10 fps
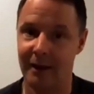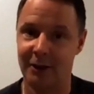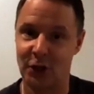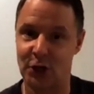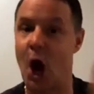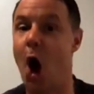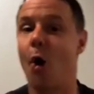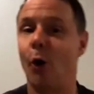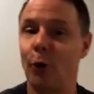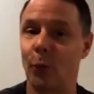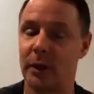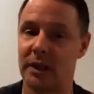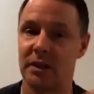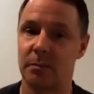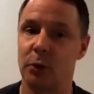to code with
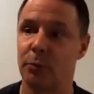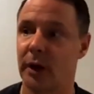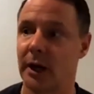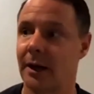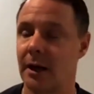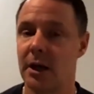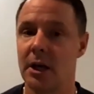this blueprint.